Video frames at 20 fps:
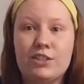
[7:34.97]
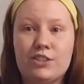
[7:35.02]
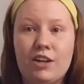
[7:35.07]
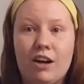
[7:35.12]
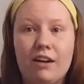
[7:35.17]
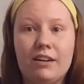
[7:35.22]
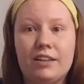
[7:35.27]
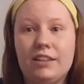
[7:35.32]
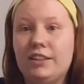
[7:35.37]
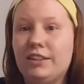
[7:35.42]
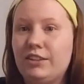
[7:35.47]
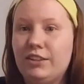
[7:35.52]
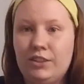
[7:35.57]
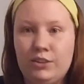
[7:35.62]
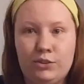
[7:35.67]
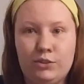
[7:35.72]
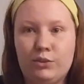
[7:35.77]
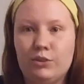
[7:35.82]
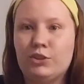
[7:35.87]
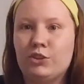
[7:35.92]
Target,
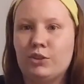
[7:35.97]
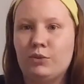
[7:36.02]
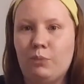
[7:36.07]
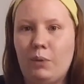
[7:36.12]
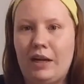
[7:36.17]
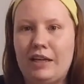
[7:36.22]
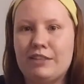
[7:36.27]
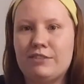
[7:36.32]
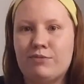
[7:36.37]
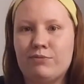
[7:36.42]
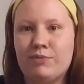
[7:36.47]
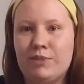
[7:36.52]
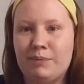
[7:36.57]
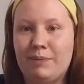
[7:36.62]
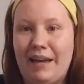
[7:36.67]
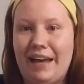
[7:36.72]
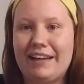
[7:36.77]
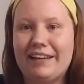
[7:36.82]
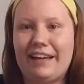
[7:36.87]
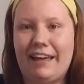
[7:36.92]
you should wait to
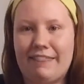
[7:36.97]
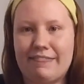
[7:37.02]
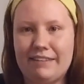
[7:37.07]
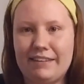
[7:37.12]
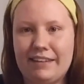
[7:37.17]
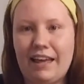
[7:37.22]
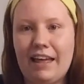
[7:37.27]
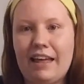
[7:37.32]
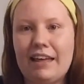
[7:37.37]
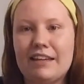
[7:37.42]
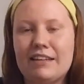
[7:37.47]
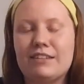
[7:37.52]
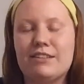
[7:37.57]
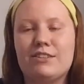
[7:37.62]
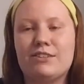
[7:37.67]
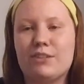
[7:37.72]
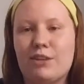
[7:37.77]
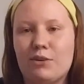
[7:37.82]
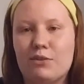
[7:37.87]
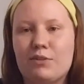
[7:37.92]
bag at the end
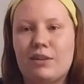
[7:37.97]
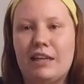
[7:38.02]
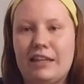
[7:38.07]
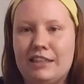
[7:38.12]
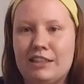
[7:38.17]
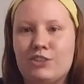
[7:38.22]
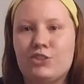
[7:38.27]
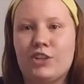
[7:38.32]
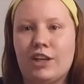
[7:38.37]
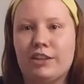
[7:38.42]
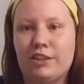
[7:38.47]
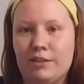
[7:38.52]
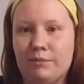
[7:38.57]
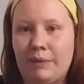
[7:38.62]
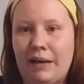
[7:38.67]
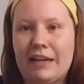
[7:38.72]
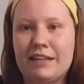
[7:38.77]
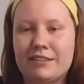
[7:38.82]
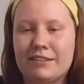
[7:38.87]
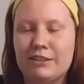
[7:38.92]
so they can check your
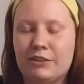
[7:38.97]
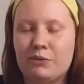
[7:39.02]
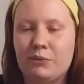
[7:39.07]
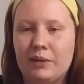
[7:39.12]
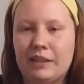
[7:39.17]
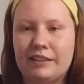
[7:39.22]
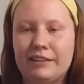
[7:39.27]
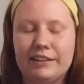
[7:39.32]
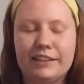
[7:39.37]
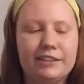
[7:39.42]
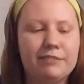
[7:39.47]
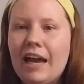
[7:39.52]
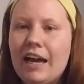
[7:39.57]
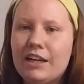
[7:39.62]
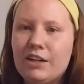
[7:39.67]
basket quickly.